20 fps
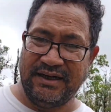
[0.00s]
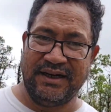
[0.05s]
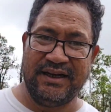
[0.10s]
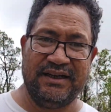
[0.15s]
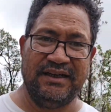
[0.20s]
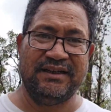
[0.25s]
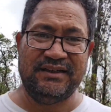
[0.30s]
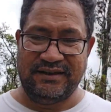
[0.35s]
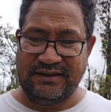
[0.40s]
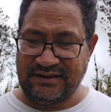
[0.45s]

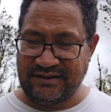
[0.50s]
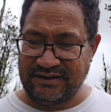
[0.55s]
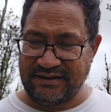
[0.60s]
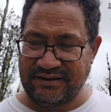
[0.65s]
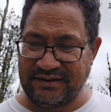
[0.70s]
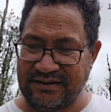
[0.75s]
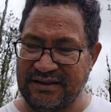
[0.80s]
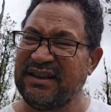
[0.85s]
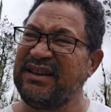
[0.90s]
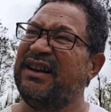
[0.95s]
that
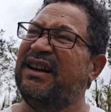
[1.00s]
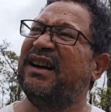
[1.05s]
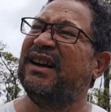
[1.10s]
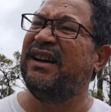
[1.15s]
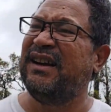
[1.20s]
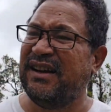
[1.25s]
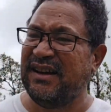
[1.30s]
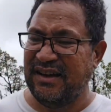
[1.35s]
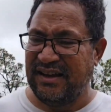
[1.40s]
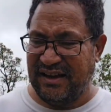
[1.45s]

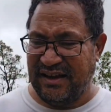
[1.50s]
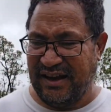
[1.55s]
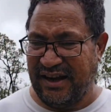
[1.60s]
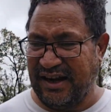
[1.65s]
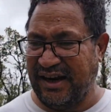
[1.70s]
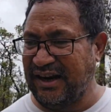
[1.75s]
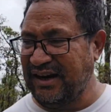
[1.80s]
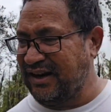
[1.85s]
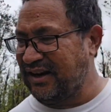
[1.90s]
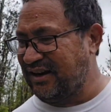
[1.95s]

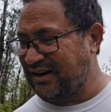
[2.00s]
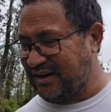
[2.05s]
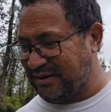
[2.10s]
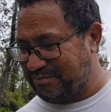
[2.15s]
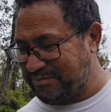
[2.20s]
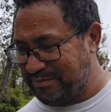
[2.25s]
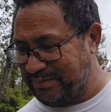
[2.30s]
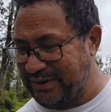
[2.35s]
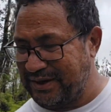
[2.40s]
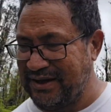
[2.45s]
I got
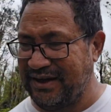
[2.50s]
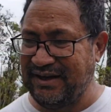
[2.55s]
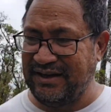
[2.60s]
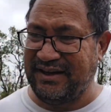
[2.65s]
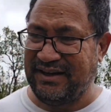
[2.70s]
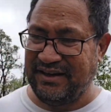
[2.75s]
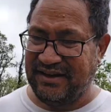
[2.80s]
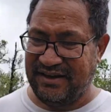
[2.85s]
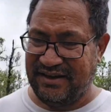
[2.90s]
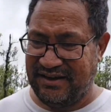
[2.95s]
a
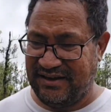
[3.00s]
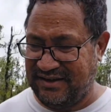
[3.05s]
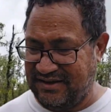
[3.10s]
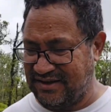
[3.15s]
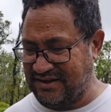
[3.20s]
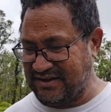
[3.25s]
big